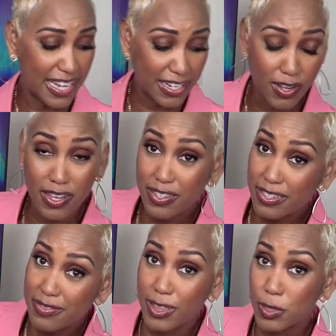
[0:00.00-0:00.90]
and
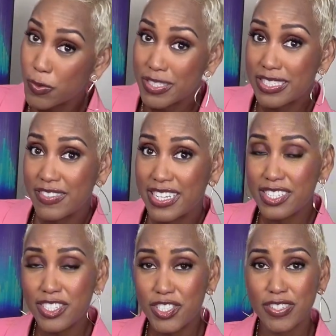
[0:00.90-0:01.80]
other lucrative
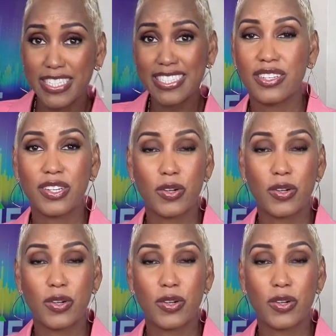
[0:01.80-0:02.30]
industries,